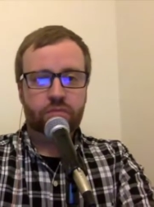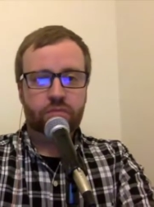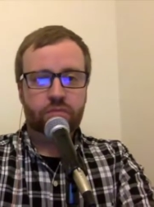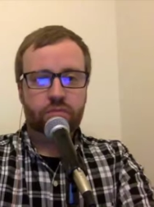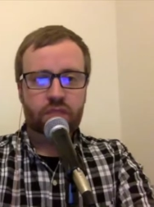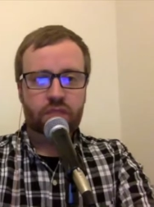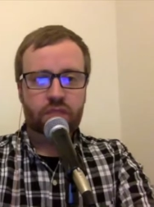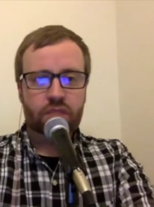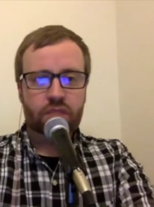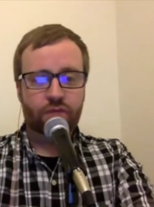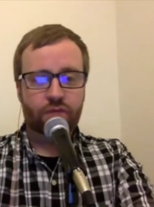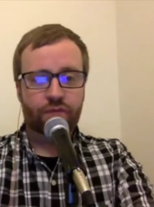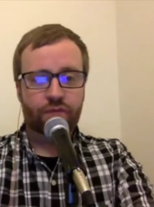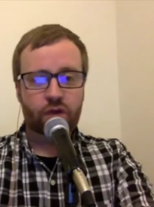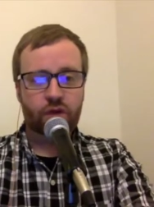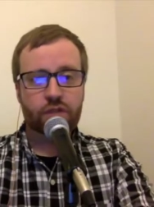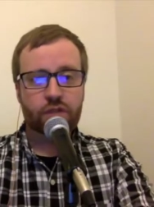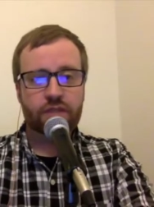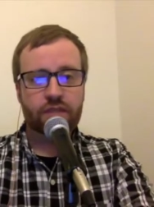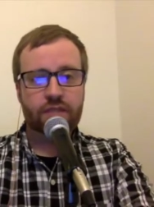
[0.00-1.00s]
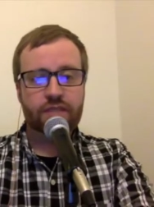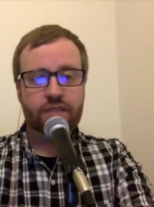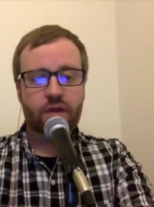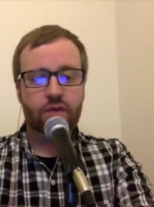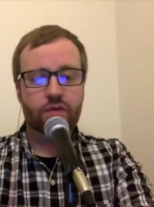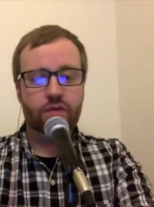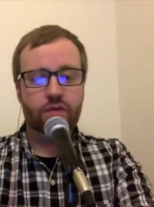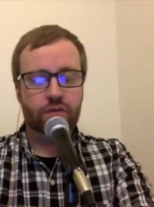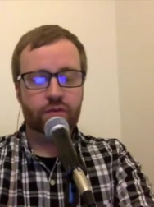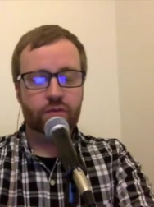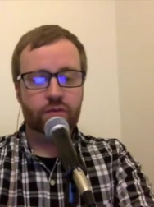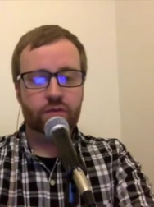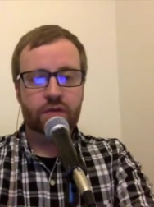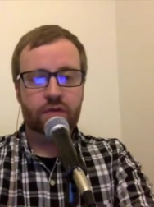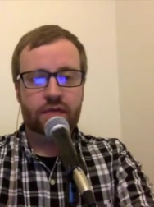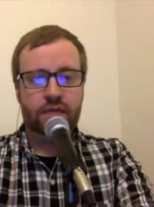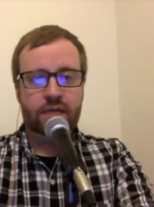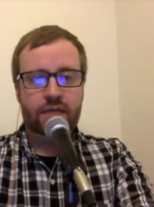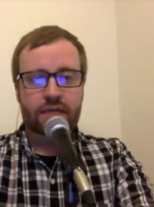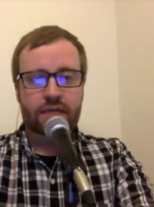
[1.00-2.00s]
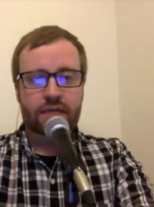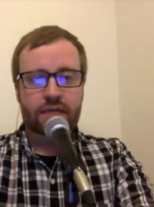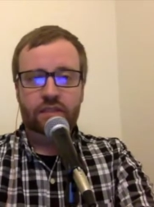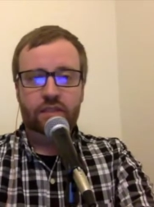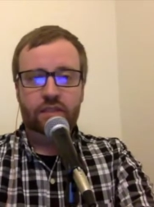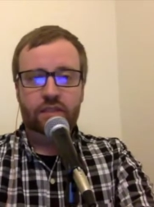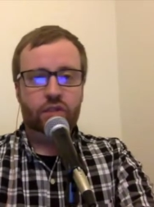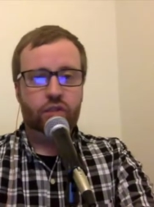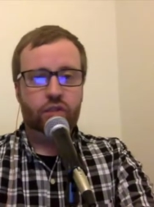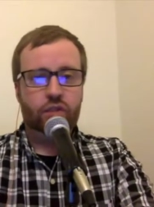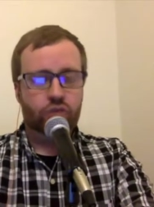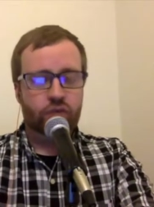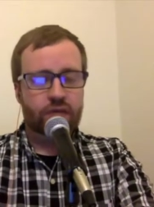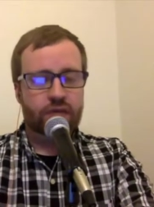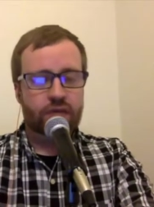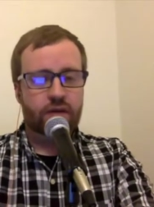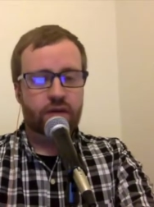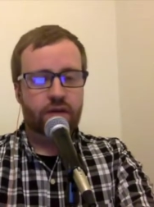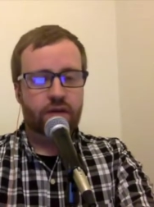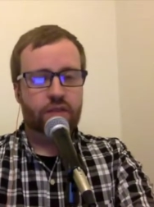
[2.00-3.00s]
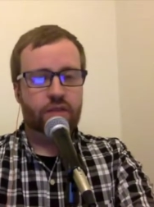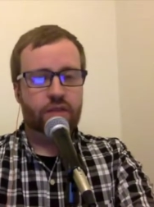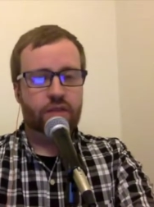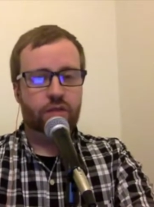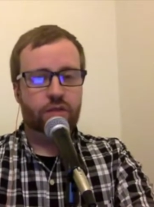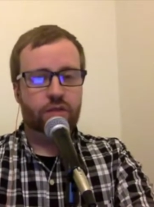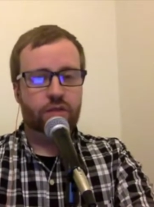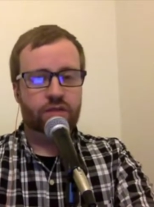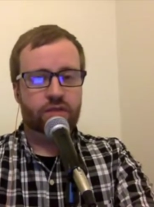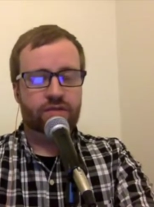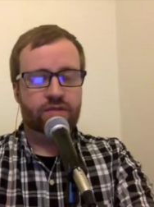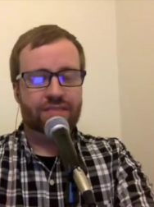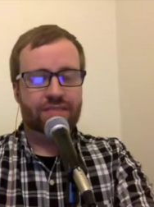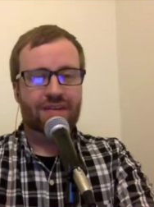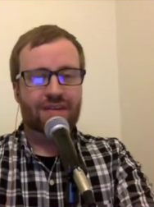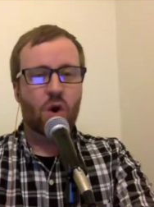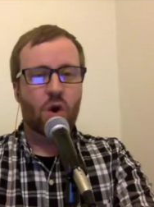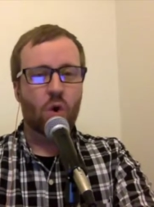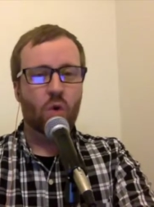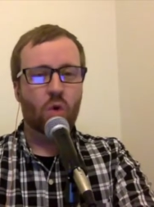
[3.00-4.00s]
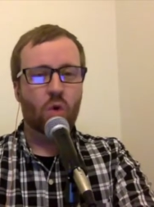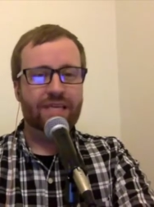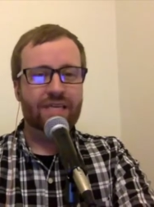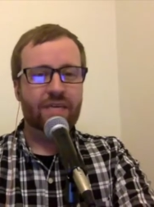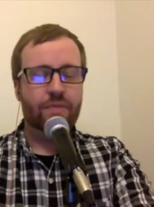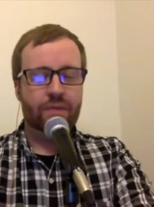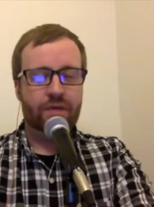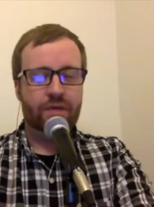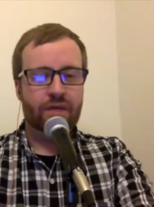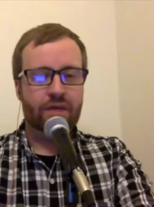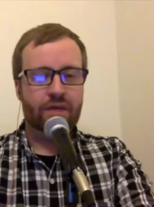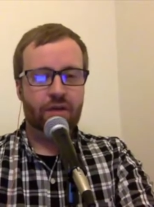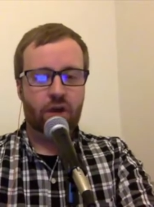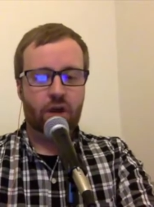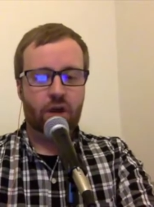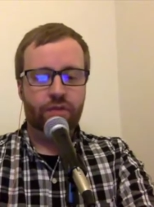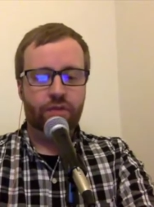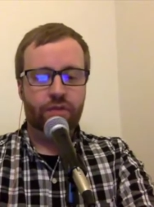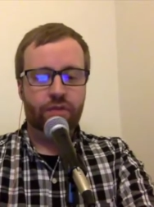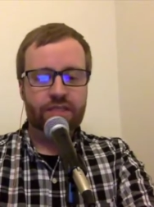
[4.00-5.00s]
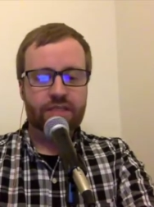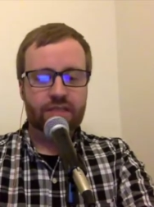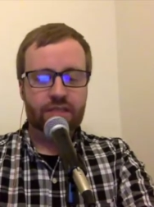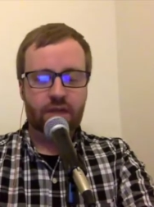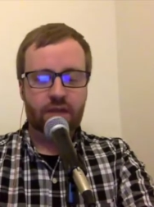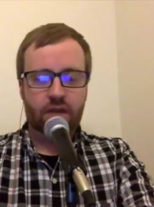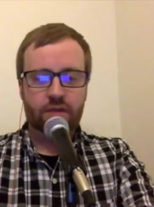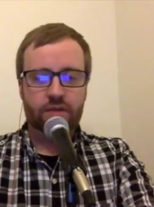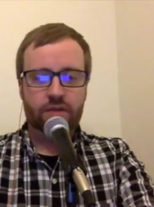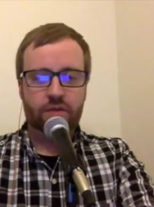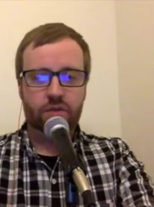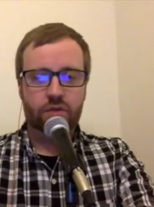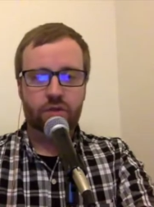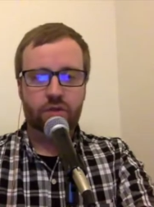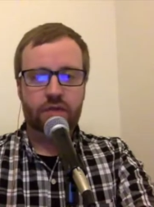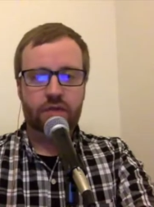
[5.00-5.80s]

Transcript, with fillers: So, first, let's go through straight up exclusives that only appear on this console,